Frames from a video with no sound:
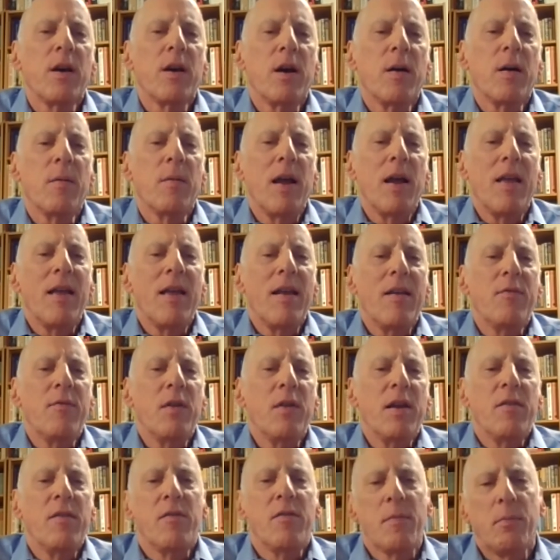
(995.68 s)
And if
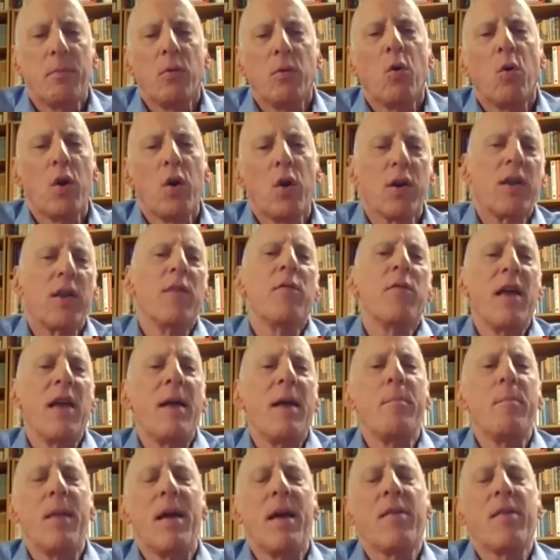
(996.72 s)
an employer gives
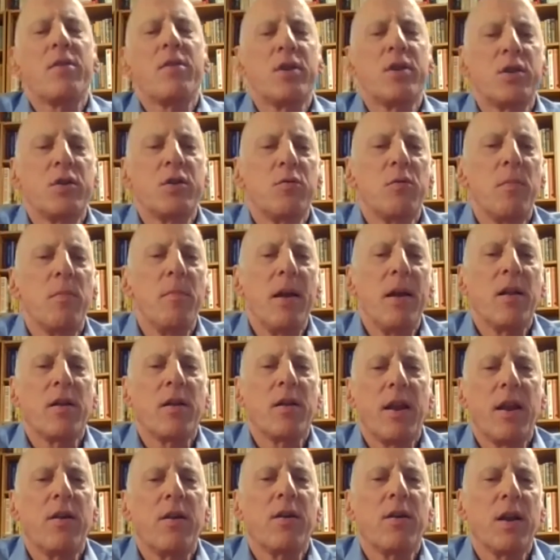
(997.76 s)
that message to a male
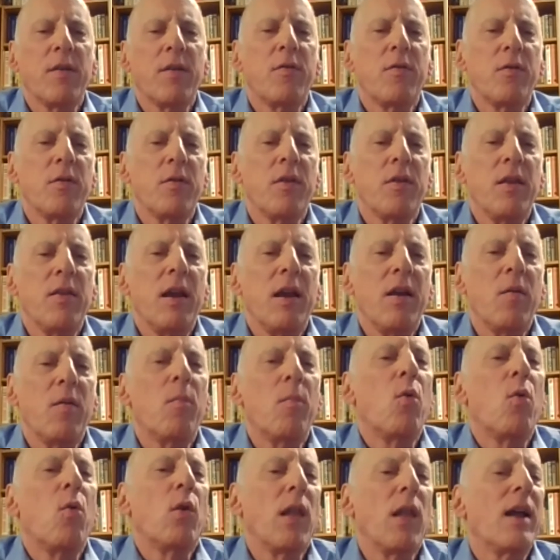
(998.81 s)
caregiver, then they are
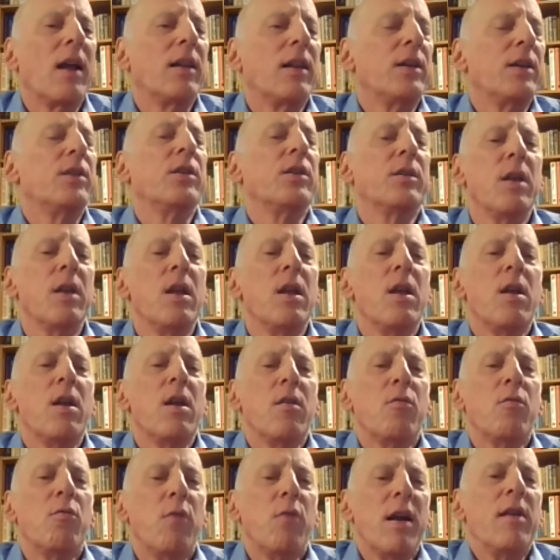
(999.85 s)
more likely to
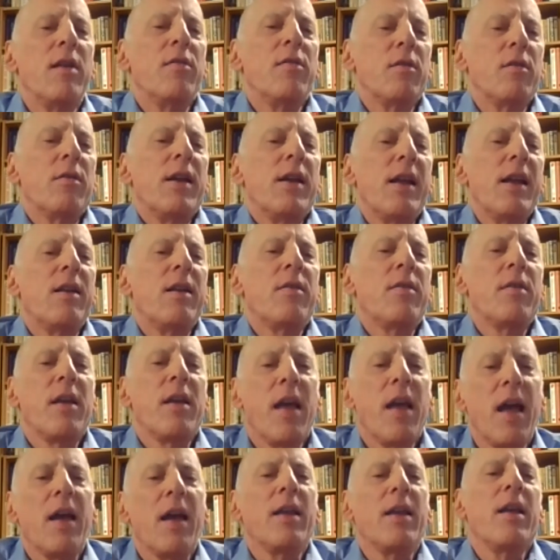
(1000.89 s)
raise their hand and say,
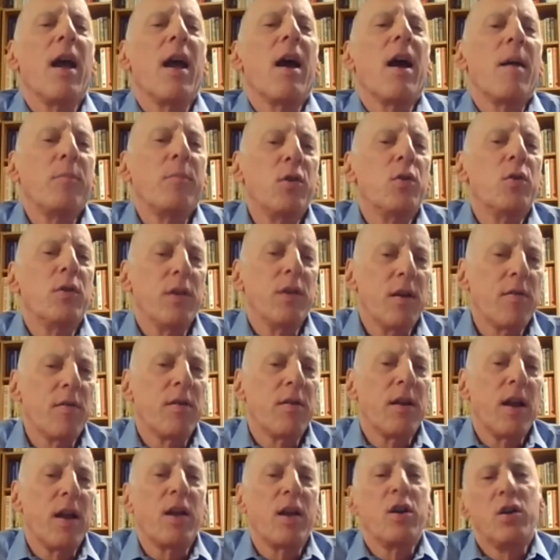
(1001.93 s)
hey, yeah, I'm doing
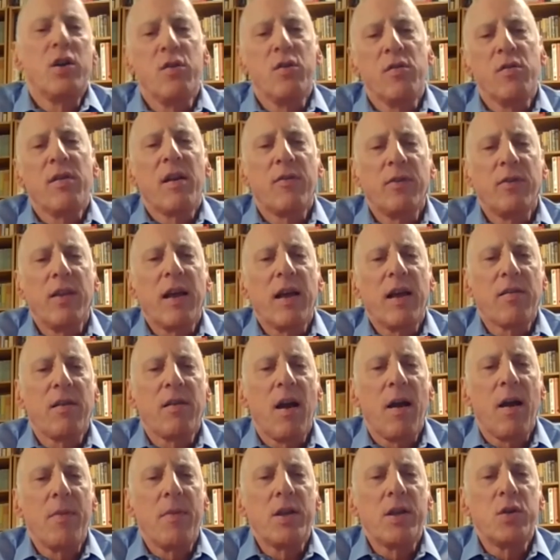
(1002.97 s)
this, and I could use that flex
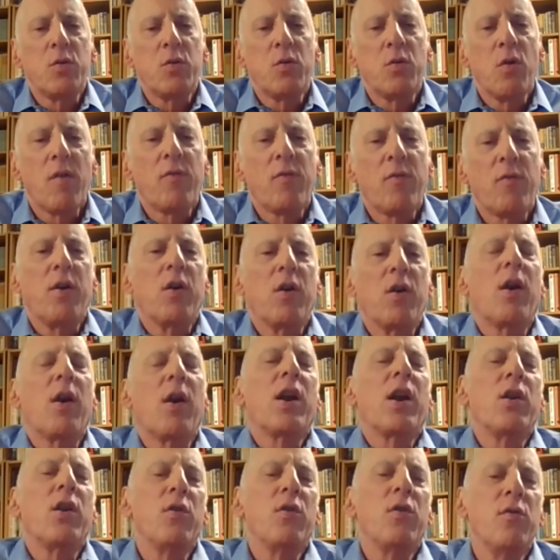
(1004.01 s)
time that you're offering, or
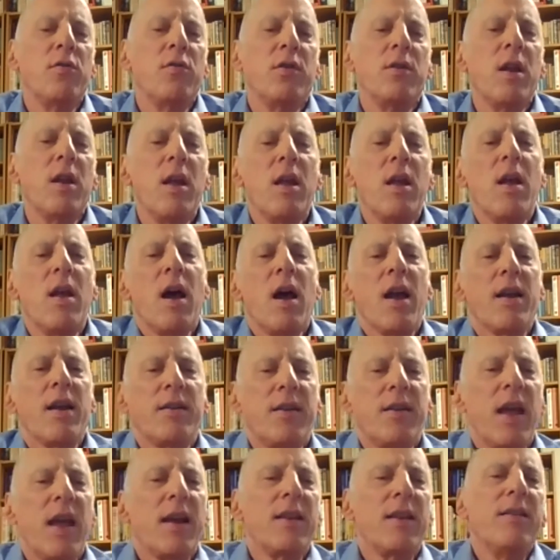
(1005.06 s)
I could use it. I
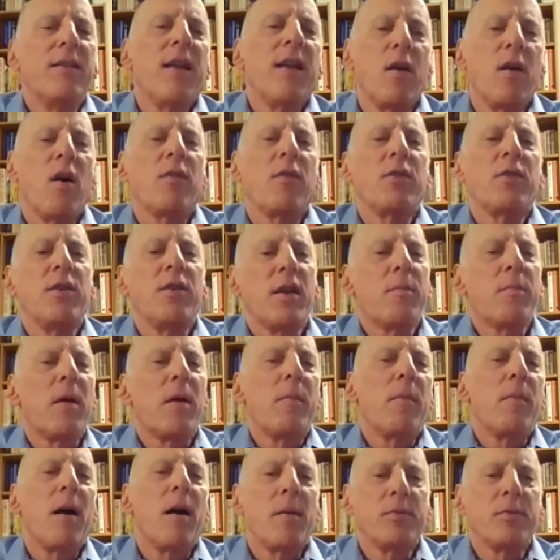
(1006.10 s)
could take a day off to take
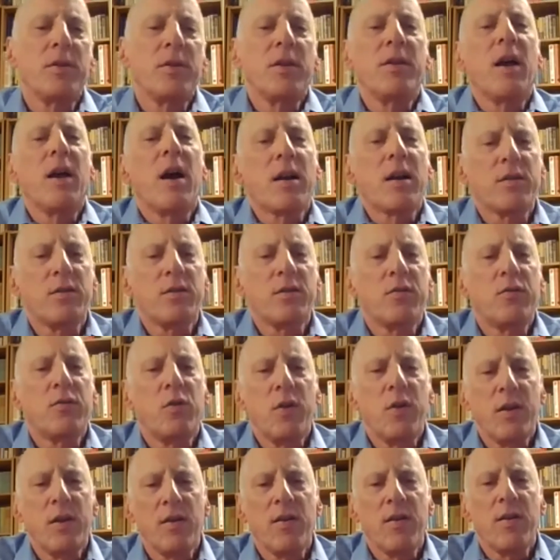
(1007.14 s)
my mom to the doctor,
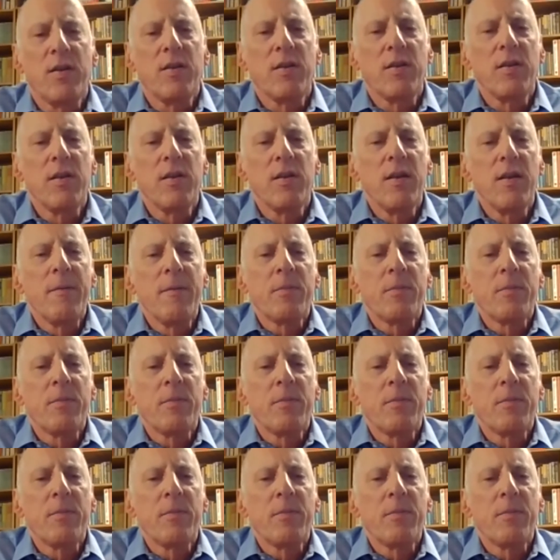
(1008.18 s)
for instance.